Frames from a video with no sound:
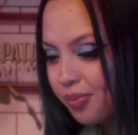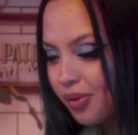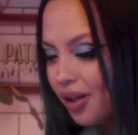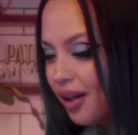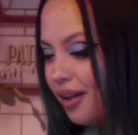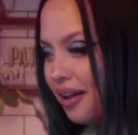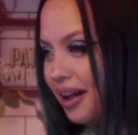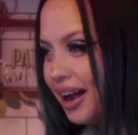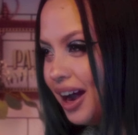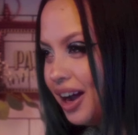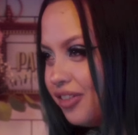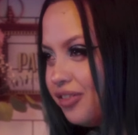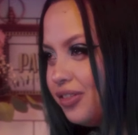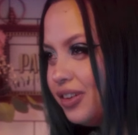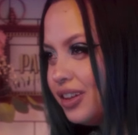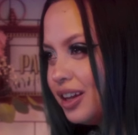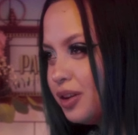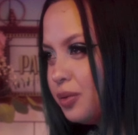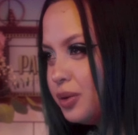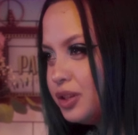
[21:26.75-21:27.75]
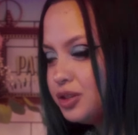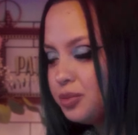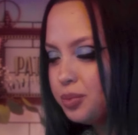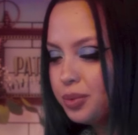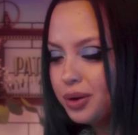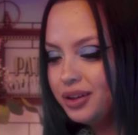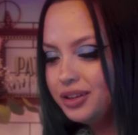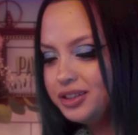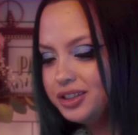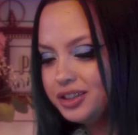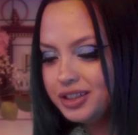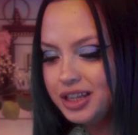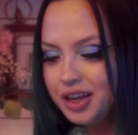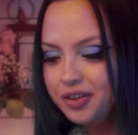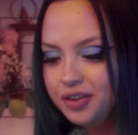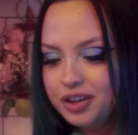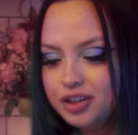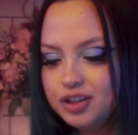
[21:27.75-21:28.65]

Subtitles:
I feel like we should probably just give it a